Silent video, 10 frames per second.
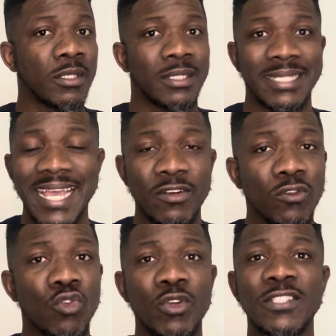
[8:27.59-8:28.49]
they are
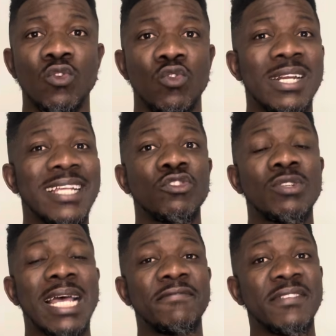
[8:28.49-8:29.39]
not going to grant you
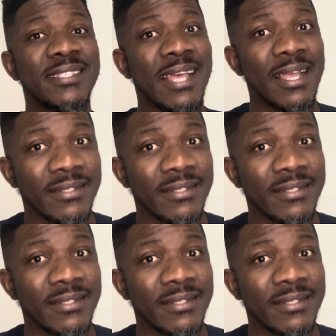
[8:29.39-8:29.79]
that visa.